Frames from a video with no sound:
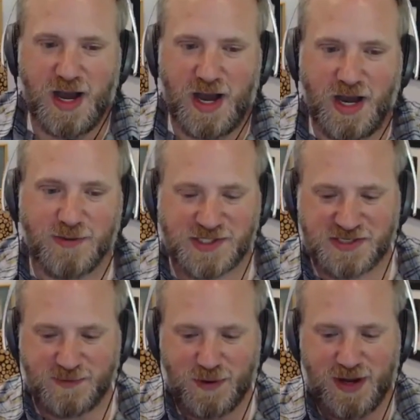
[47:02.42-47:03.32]
I was
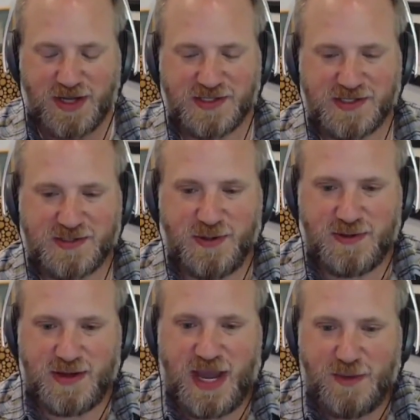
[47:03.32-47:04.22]
surprised
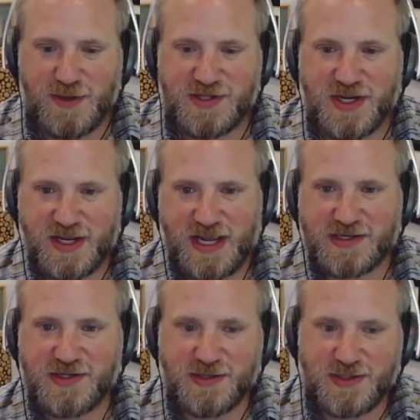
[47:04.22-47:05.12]
with how much I
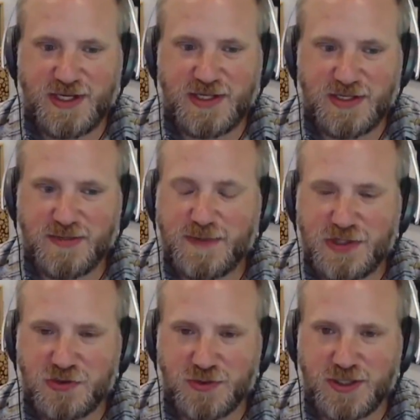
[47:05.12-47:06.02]
actually ended up
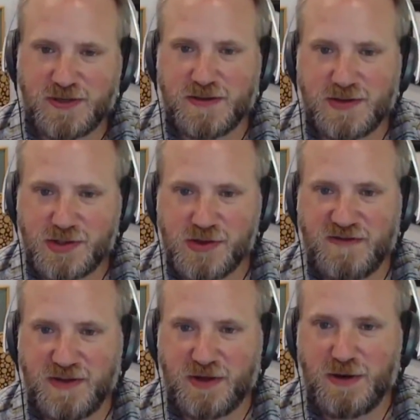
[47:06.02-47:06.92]
enjoying
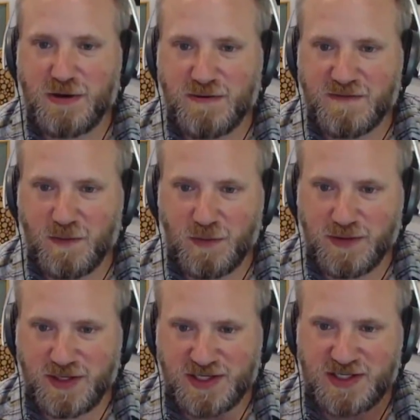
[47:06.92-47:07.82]
driving the car for
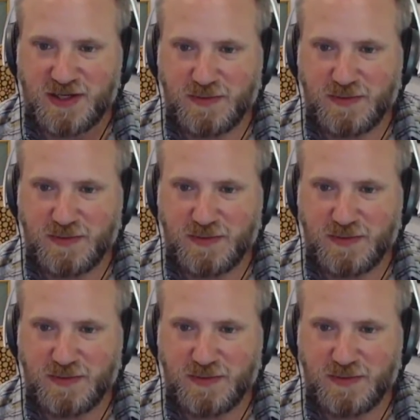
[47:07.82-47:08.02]
the extended